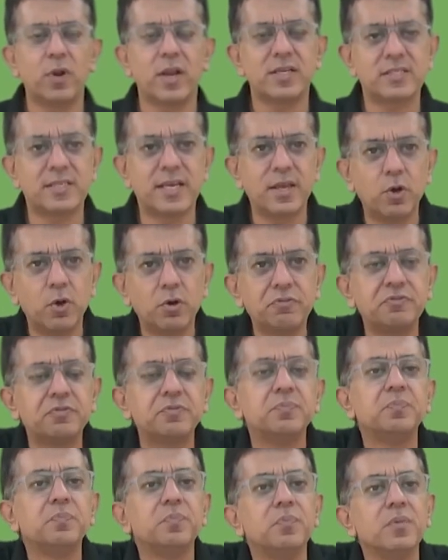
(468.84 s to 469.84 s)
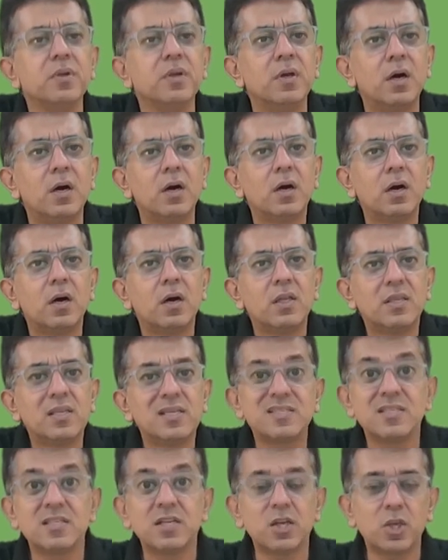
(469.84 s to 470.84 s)
I sign off,
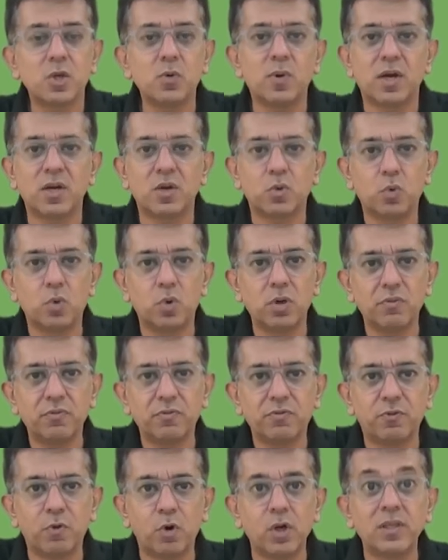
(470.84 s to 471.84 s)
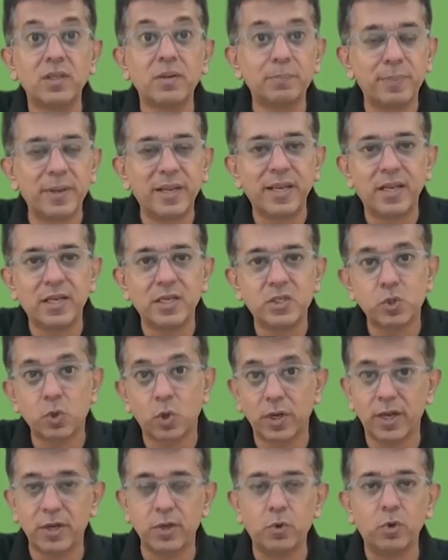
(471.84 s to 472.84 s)
this is the QR code for the playlist
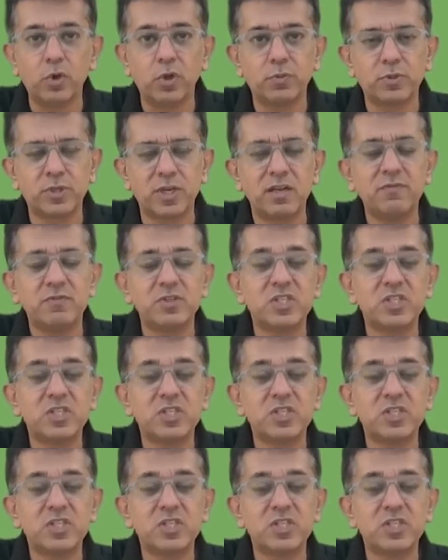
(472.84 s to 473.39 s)
on our YouTube channel,